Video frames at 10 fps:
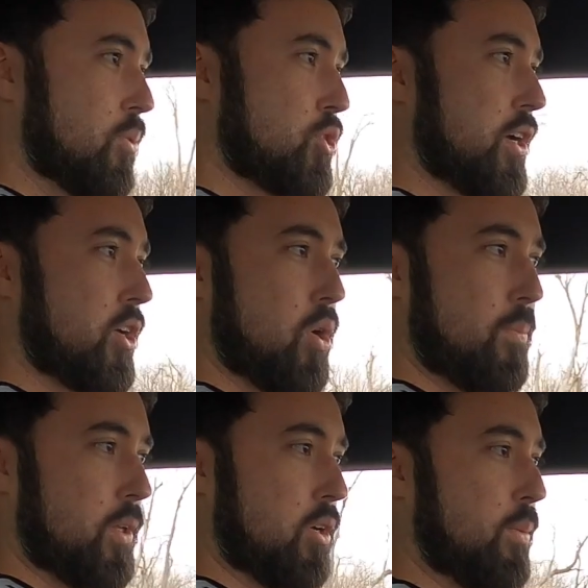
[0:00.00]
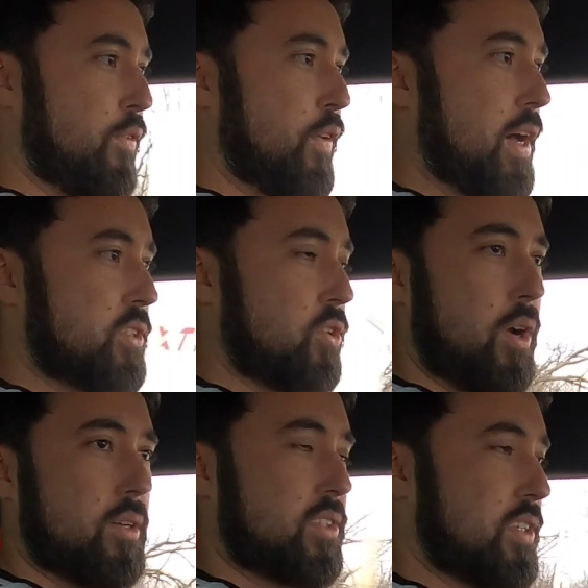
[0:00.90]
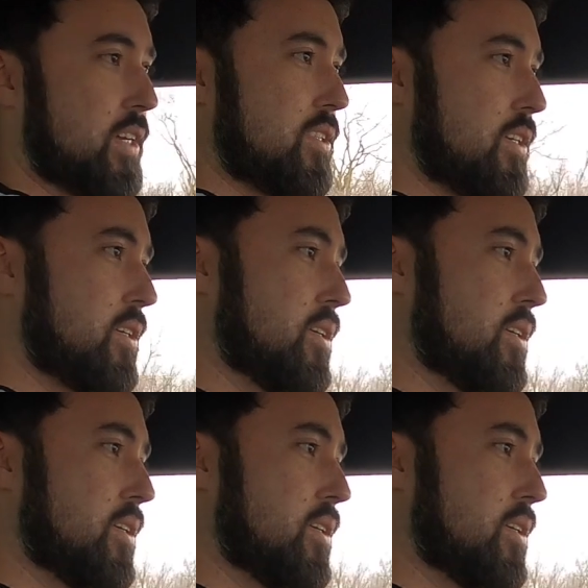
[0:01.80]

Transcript: we'll try to go up a little bit faster, around 60.